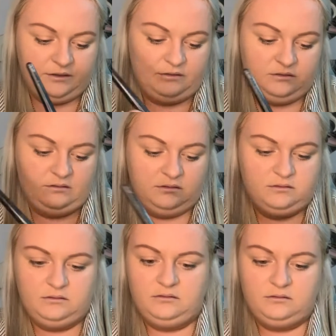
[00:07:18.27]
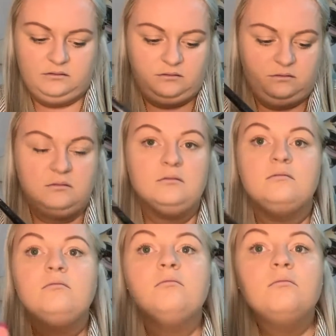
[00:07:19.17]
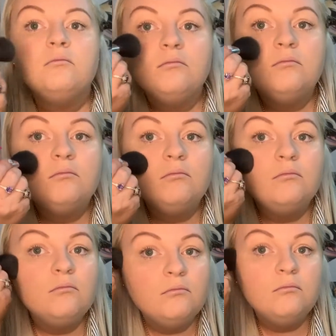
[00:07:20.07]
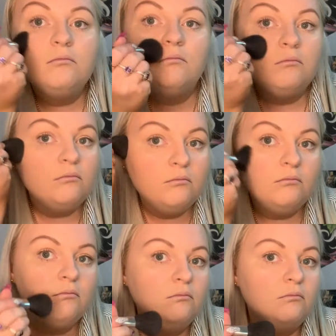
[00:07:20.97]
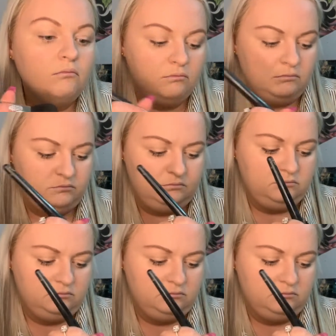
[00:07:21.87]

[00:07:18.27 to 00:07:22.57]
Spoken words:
Nobody speaks.